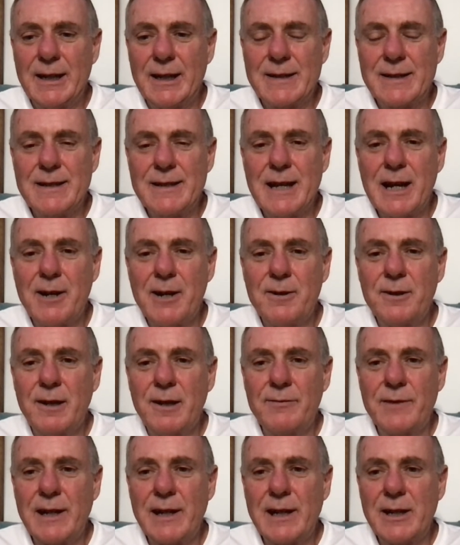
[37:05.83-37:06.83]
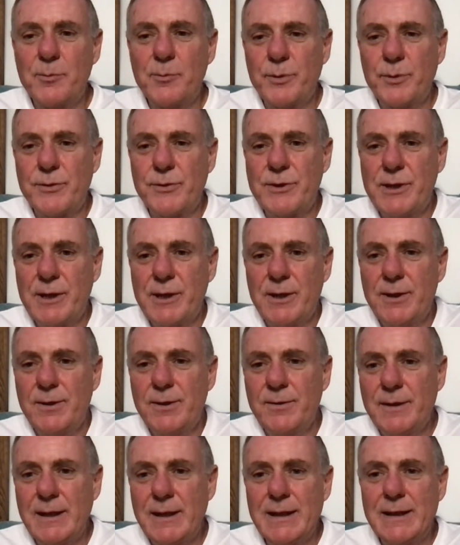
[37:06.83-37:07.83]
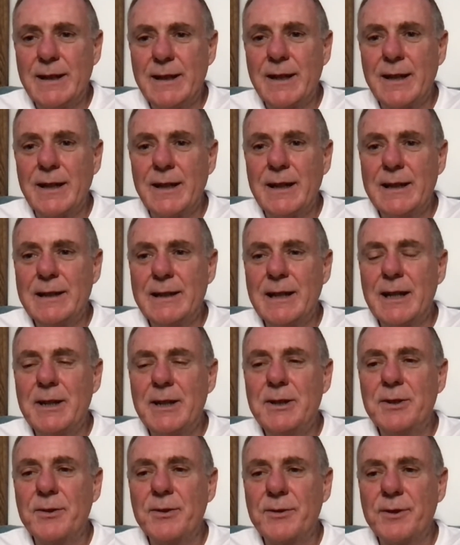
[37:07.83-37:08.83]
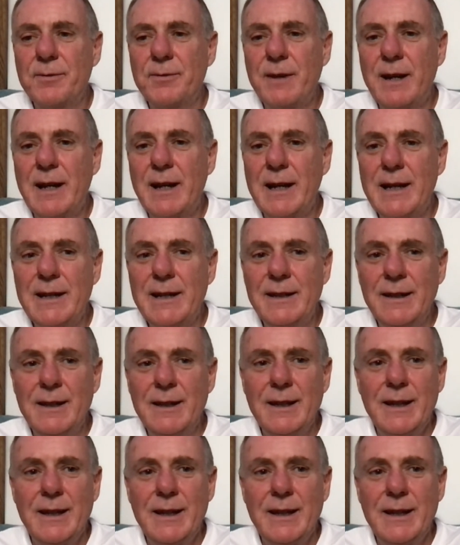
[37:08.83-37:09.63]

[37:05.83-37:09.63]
is now available to you in another way,